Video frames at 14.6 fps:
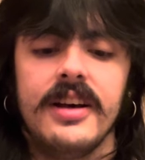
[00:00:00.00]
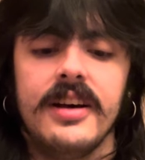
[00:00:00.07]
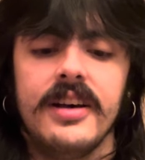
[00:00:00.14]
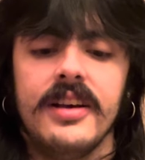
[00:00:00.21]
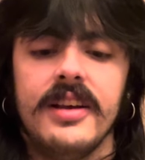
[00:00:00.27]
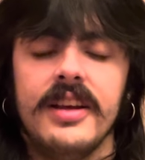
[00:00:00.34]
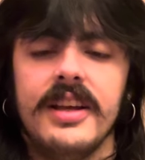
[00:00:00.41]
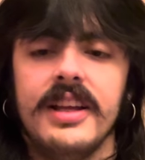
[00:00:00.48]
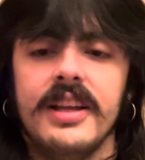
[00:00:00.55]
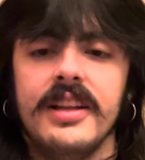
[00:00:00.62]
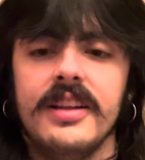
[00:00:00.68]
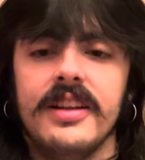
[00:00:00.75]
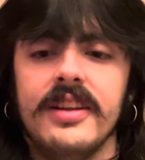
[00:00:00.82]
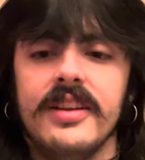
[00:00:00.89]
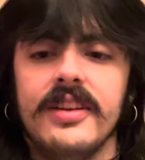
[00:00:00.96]

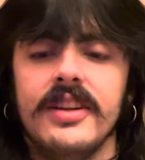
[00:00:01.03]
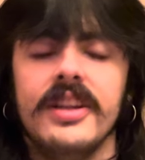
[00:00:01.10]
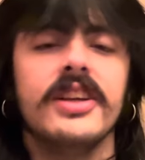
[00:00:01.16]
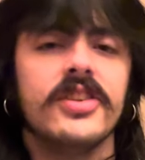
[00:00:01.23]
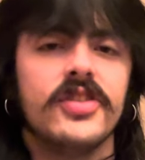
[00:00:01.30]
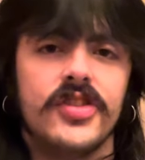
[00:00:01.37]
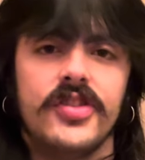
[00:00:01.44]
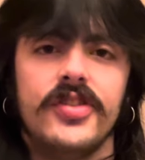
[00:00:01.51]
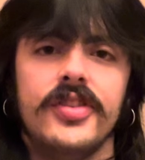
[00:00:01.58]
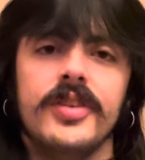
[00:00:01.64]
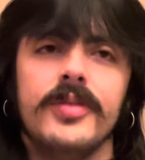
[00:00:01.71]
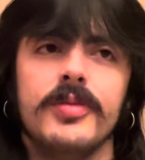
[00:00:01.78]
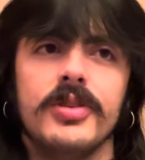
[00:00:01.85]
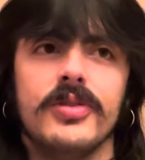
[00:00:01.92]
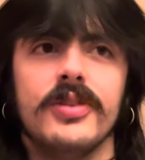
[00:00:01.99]
And this,
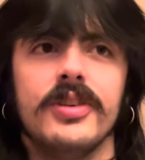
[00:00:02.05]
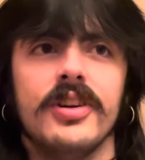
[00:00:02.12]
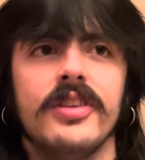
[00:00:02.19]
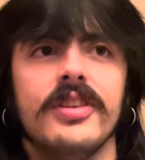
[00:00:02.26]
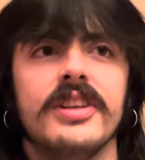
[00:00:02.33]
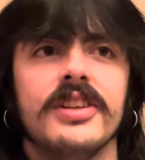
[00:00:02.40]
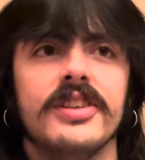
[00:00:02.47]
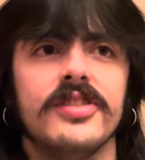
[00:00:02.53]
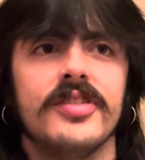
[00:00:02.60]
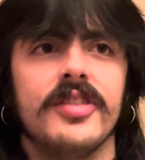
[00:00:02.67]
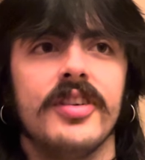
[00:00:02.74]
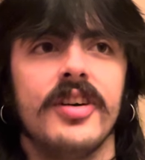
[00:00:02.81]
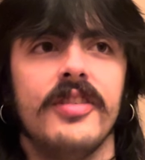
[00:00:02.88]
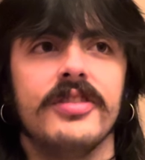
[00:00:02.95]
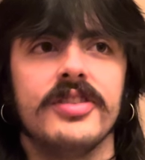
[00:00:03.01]
in between all this,
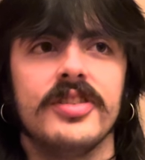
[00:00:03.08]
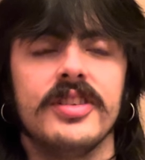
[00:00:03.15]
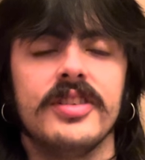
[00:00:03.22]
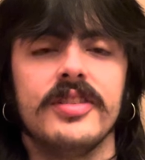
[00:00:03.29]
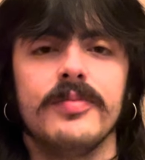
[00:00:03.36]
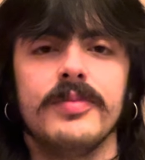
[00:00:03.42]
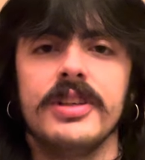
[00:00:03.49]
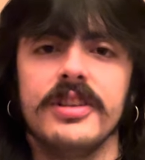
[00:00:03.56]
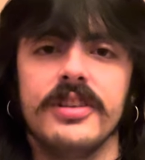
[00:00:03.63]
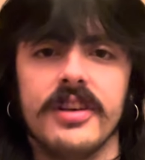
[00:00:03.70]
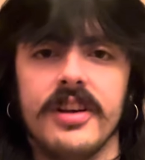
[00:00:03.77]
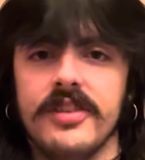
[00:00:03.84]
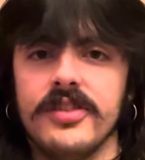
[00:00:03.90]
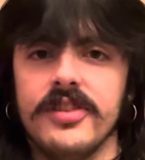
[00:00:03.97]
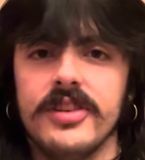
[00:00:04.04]
obviously me
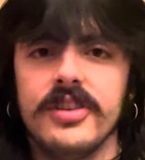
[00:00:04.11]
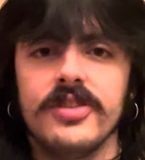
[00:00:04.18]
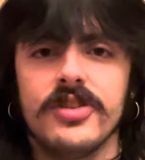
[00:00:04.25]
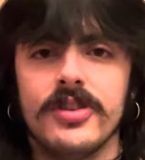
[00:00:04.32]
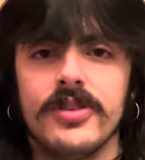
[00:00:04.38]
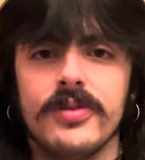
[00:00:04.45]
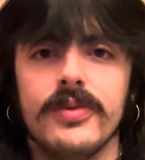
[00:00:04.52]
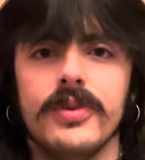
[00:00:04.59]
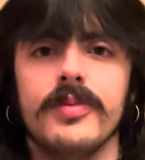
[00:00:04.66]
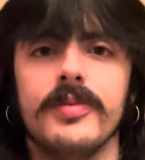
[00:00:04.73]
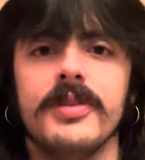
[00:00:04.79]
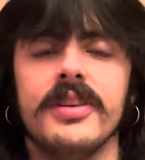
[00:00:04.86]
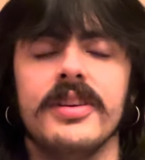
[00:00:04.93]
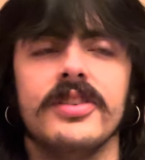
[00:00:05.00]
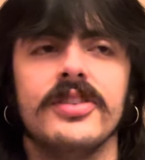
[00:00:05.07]
as a teacher would be
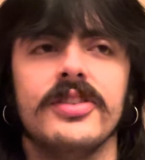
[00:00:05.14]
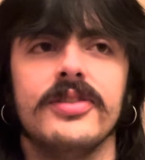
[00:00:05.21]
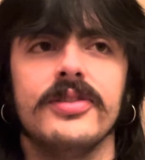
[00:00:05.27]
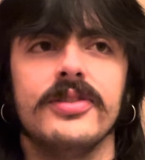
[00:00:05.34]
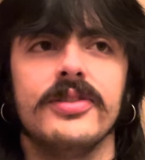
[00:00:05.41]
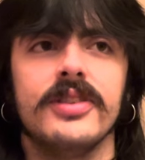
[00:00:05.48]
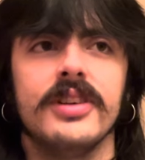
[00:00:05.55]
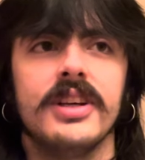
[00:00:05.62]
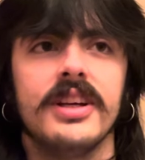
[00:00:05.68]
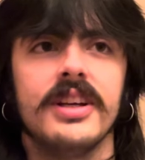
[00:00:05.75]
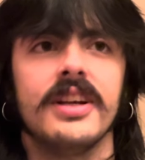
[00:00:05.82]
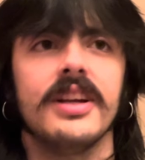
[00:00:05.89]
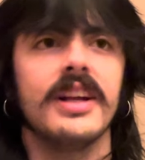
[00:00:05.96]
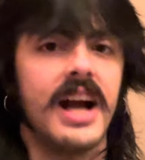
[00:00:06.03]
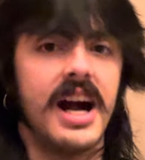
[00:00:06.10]
there to
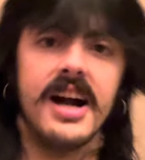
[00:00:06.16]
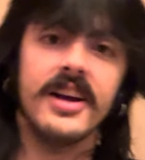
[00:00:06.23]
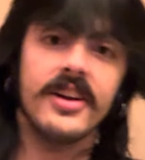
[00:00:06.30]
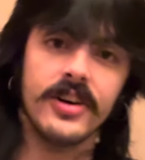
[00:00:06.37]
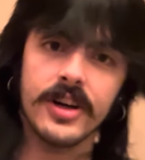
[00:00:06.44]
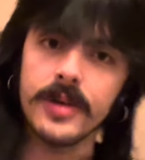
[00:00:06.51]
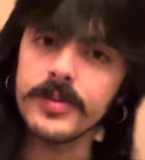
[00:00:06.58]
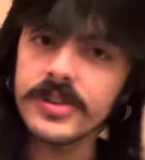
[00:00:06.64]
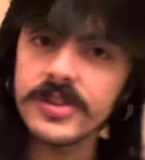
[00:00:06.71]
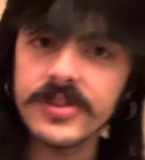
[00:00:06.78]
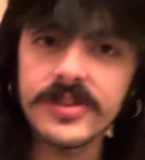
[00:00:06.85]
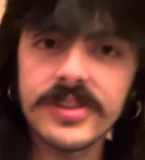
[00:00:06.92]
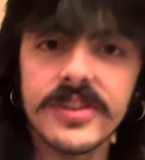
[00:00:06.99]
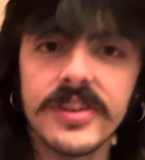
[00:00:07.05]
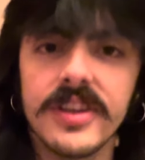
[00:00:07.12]
guide or help the
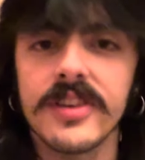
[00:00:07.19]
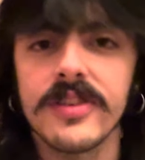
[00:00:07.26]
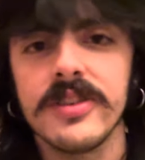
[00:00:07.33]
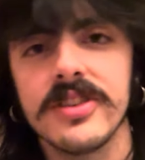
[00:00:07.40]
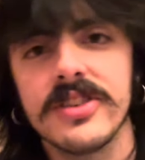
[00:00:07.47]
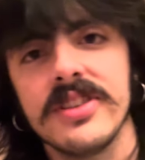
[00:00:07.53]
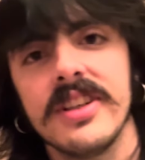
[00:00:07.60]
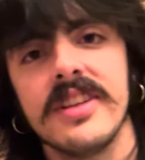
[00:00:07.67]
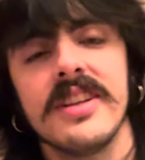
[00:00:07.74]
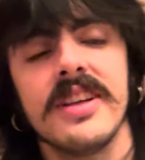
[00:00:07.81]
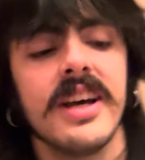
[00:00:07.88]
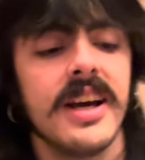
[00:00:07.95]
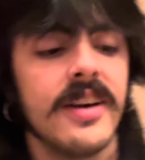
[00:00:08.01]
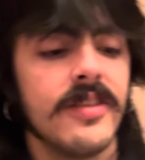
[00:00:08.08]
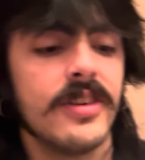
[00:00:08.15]
students with any questions that they
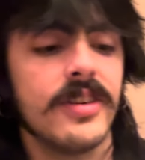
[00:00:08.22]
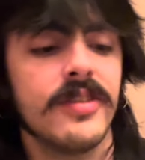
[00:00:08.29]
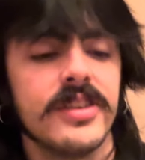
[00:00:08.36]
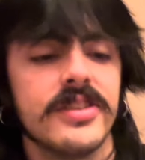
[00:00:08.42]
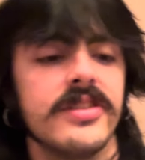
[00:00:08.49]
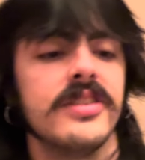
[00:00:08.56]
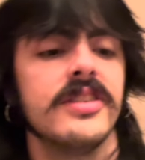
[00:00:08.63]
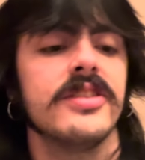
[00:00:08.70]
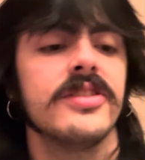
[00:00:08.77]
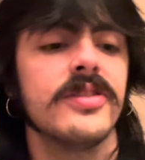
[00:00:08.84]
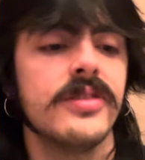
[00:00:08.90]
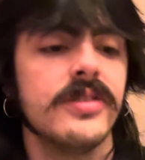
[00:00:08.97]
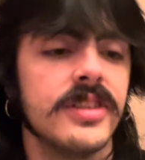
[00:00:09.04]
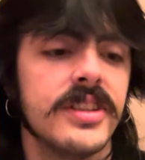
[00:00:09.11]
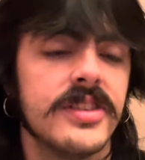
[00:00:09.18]
have, or if I see any
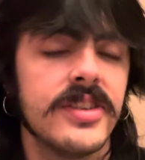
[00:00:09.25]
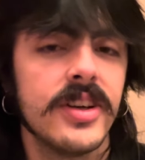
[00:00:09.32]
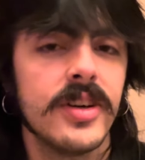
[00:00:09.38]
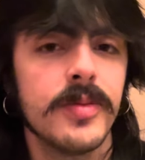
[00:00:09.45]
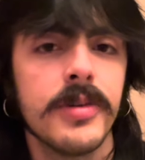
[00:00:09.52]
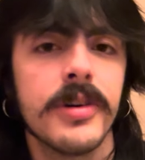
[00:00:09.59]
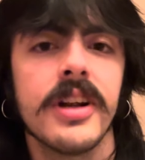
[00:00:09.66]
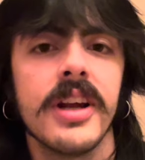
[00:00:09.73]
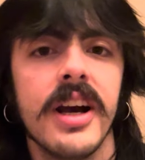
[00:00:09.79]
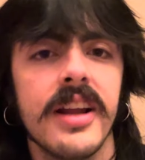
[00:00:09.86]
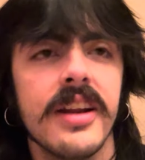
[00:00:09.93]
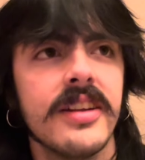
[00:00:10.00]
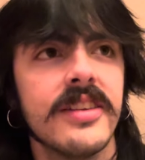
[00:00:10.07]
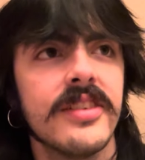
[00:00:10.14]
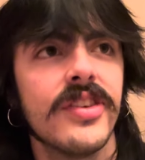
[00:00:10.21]
student needs help or
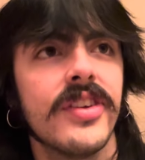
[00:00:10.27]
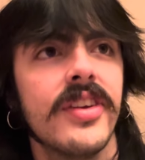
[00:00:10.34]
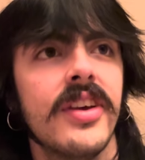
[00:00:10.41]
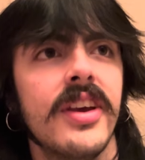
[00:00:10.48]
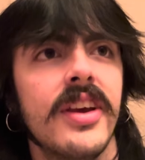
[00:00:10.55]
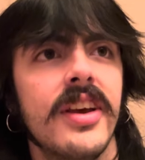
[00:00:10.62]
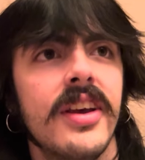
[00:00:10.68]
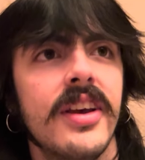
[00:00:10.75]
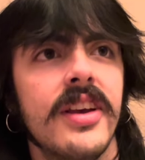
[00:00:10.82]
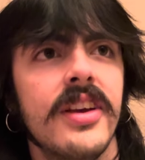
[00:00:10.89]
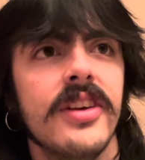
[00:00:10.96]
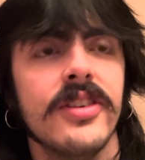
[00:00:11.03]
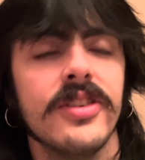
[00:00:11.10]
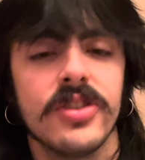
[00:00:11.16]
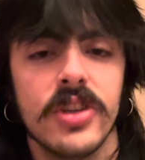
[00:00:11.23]
guidance,
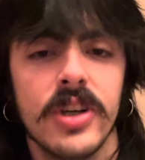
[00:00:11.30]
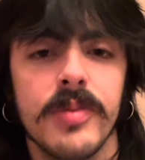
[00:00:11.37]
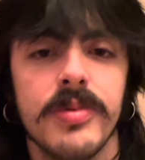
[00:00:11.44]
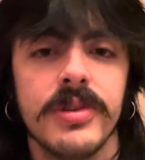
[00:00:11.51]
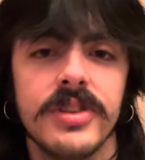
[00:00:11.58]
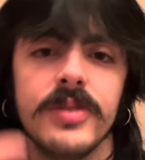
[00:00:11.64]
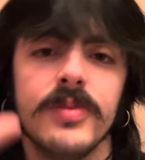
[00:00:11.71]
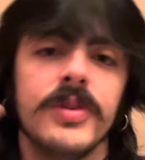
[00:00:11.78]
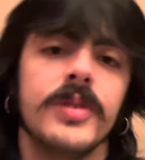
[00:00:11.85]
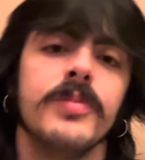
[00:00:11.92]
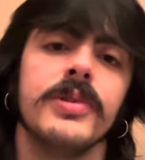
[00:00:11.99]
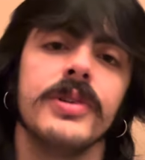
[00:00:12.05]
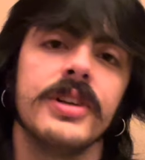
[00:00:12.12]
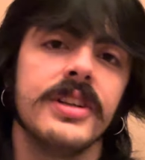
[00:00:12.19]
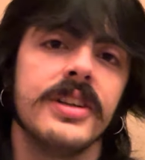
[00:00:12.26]
try to put some
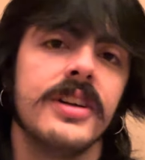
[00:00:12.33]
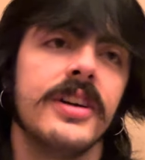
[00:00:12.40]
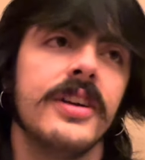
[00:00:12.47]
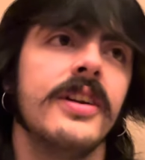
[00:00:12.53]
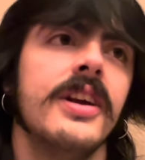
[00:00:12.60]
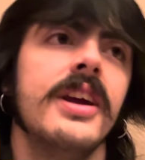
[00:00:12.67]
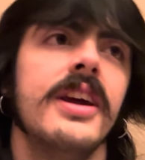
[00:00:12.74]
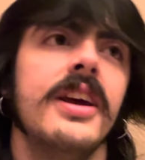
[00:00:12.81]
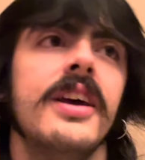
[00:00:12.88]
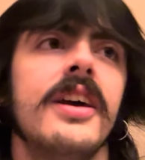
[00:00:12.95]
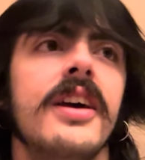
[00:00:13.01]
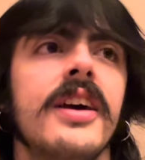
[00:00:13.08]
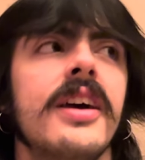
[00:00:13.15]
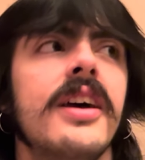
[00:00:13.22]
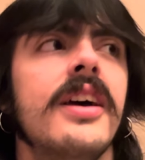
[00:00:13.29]
input in there
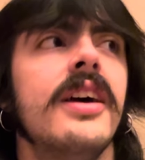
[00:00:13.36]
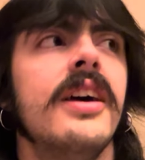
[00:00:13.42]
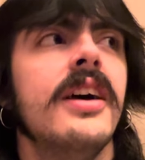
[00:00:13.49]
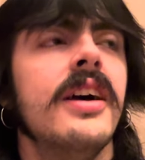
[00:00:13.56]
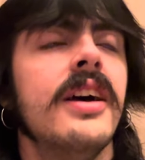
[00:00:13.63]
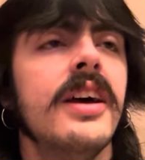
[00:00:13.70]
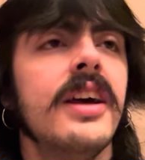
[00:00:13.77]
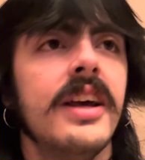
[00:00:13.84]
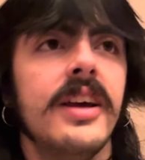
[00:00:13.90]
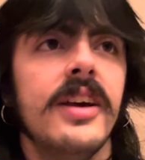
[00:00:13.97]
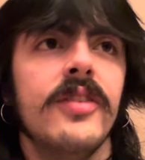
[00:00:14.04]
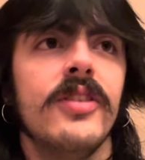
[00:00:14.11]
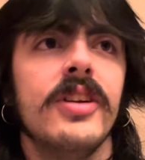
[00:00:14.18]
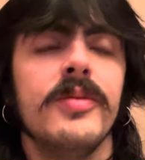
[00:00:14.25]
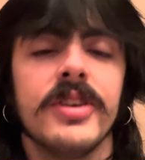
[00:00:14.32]

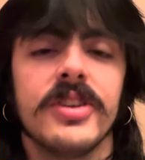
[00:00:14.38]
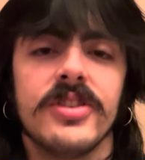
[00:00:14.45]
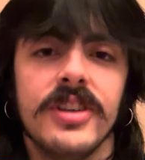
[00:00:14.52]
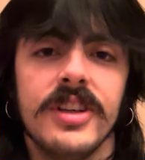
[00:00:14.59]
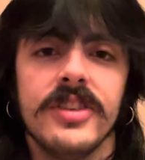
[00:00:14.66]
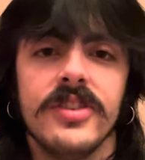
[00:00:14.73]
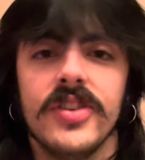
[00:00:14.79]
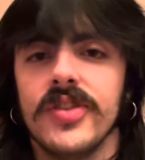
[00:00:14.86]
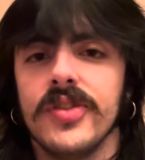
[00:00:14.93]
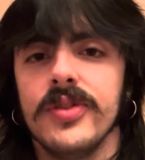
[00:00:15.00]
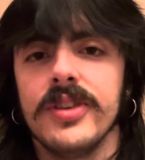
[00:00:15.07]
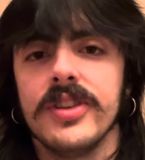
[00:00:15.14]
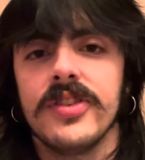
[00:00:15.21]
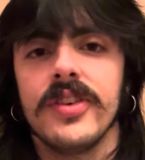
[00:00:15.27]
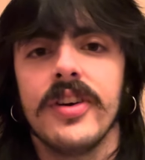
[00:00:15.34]
and really make sure that the
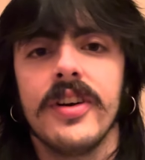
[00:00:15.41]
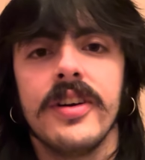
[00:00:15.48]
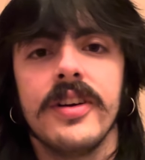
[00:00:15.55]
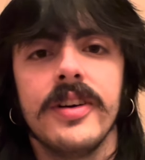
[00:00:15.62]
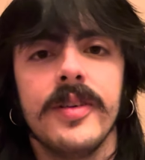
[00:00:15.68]
students are,